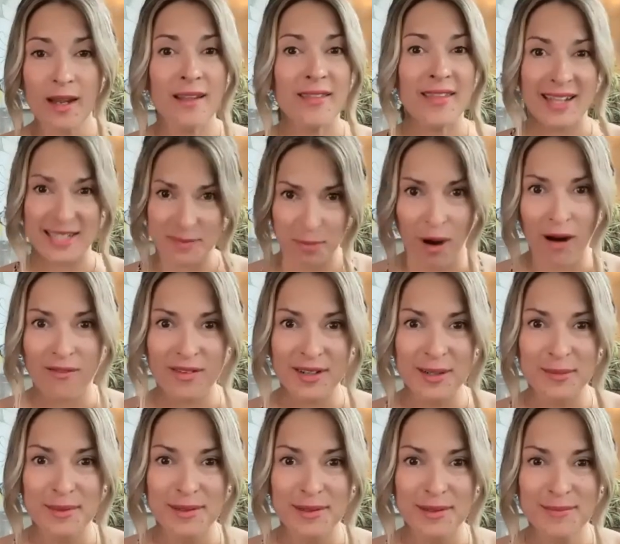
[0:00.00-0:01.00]
that's
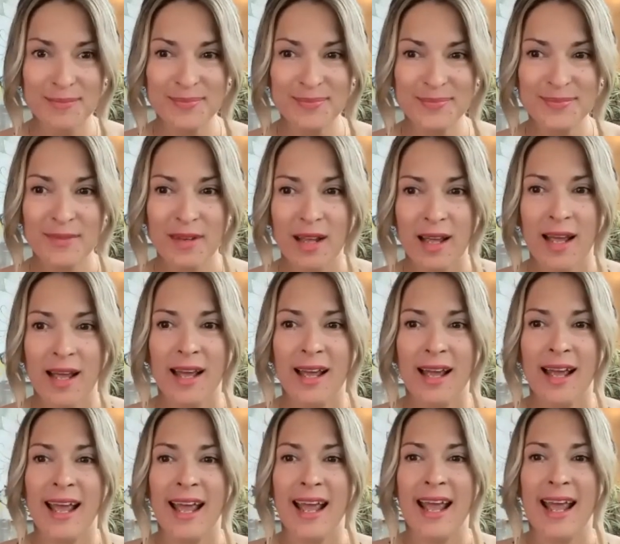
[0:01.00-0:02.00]
profitable.
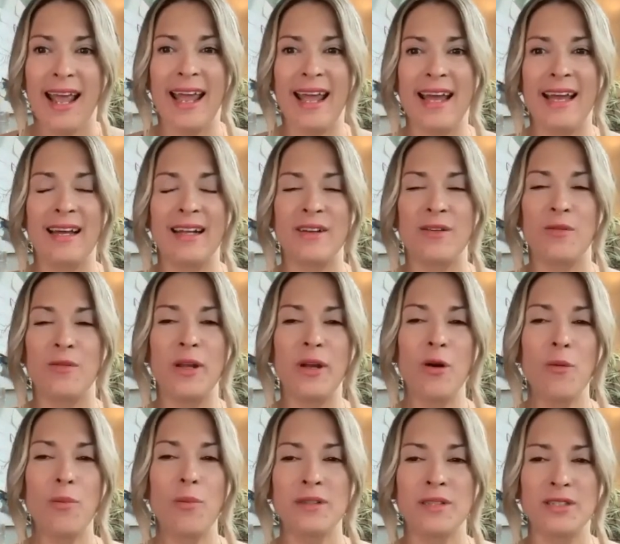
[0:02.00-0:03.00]
And we
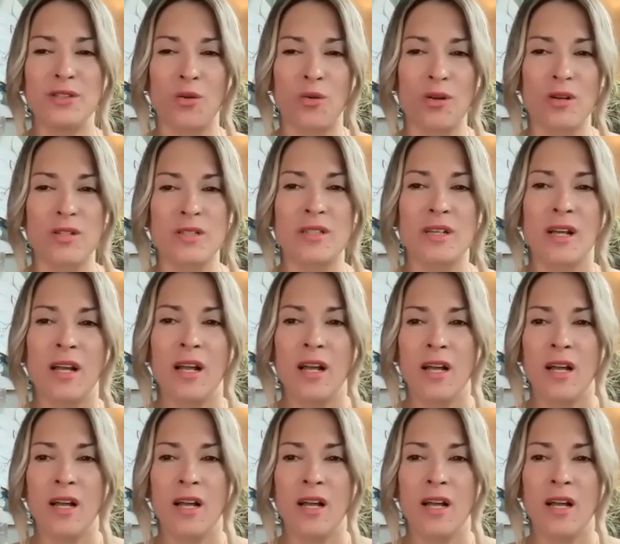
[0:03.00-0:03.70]
open the doors